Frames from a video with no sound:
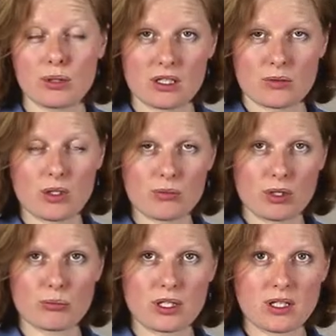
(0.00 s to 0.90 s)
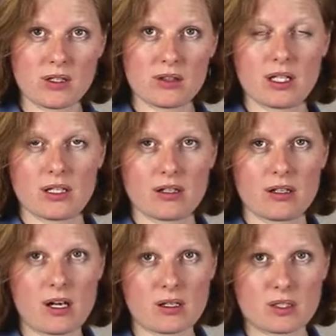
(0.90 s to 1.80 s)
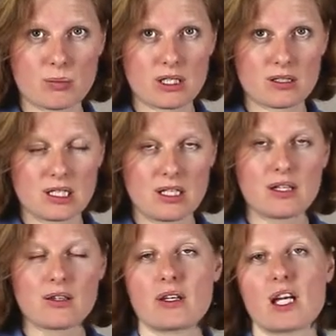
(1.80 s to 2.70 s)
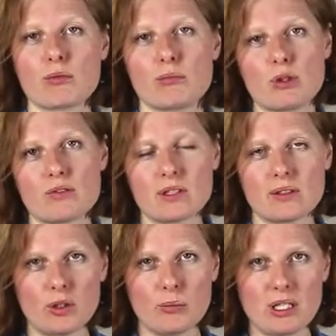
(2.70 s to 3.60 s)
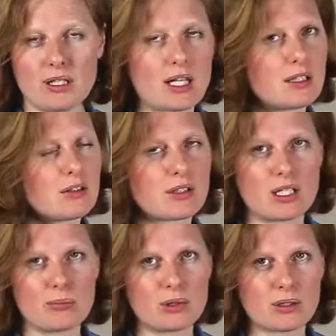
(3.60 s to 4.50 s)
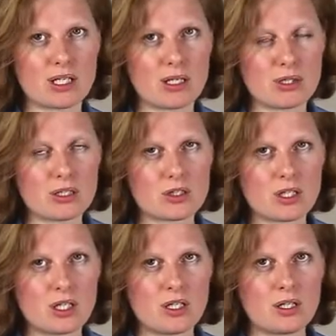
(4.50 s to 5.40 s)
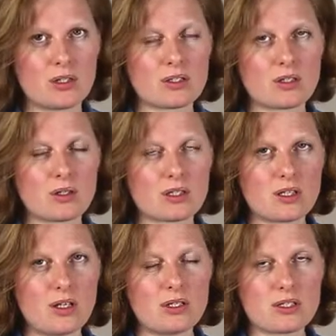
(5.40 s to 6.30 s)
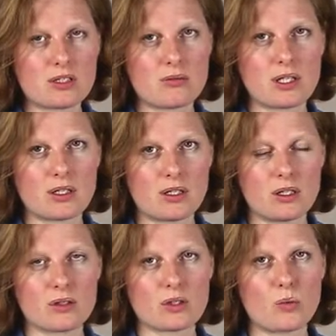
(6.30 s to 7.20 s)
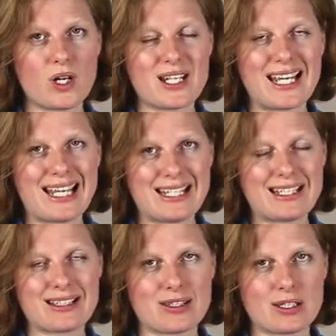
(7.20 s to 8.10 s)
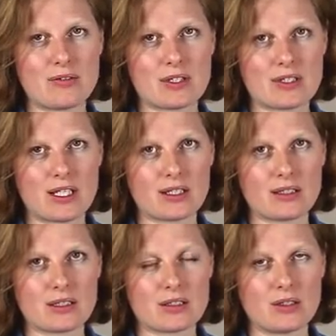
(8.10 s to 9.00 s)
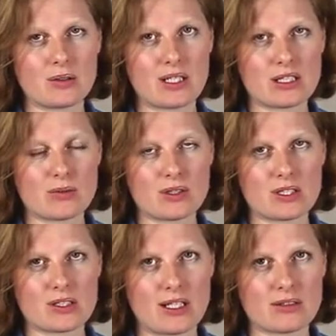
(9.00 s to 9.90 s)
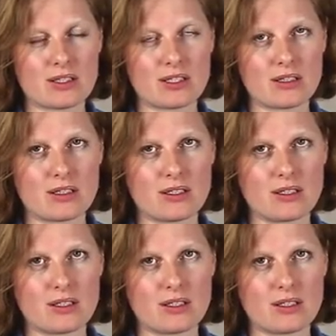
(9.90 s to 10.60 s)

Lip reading: because when we breathe and our hearts beat, the camera moves a little bit, and then you get a blurry image. So the slowest you want to go is 1/80th of a second. So that's what this sounds like.